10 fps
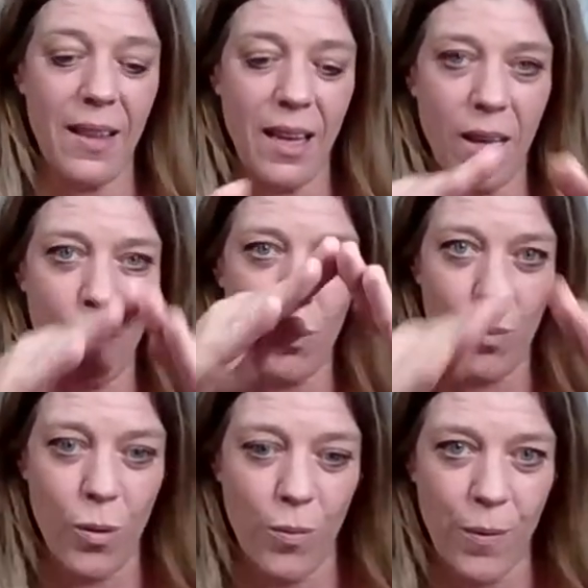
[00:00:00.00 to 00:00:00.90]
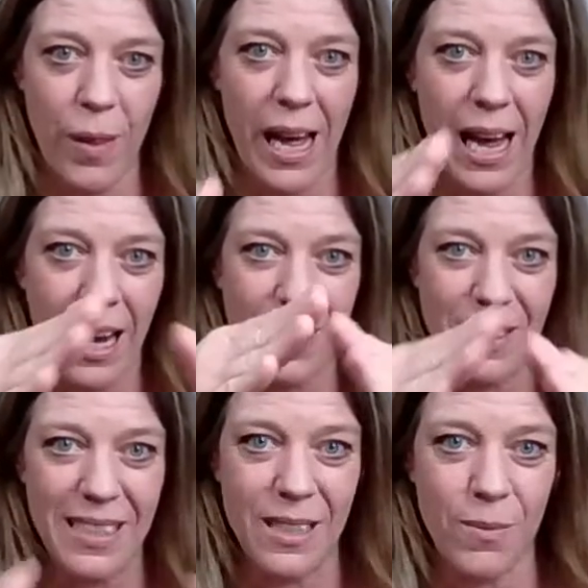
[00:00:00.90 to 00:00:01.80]
The roof of the
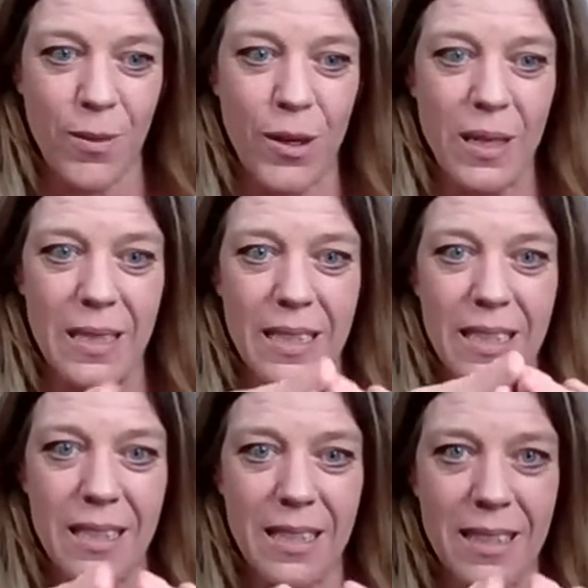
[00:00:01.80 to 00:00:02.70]
house is first.